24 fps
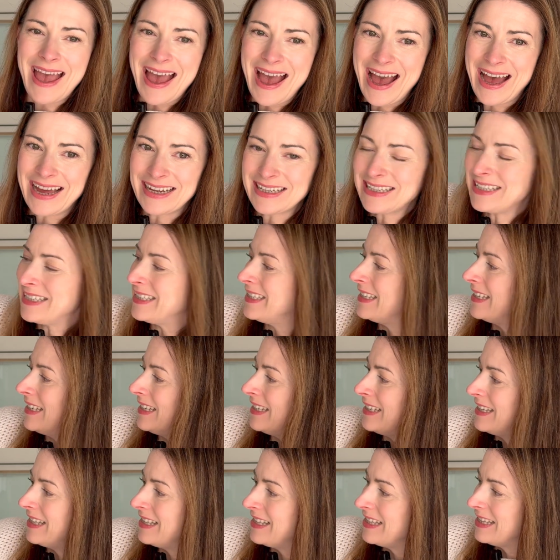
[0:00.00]
and
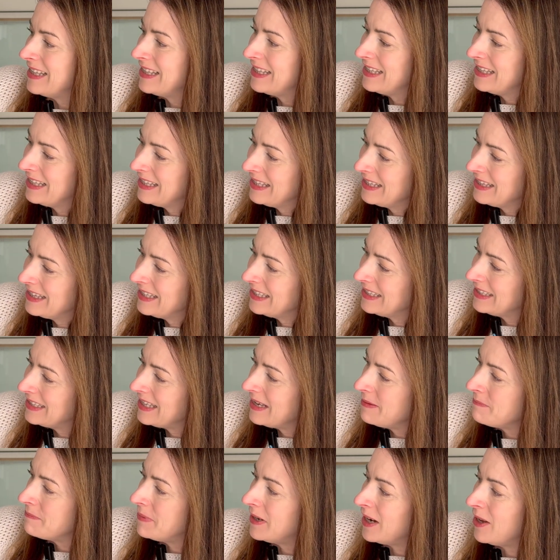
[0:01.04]
the
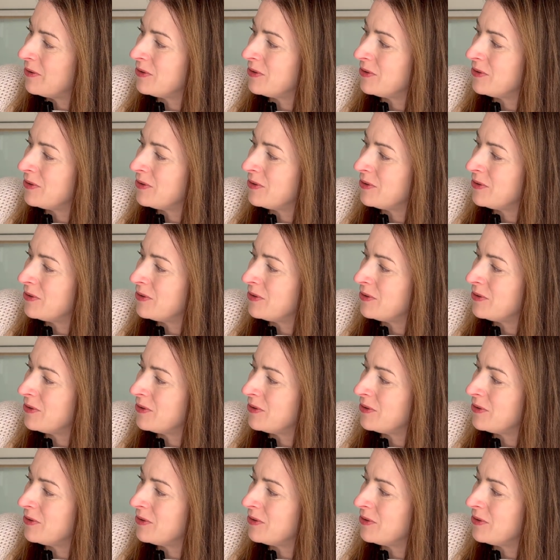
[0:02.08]
seam below,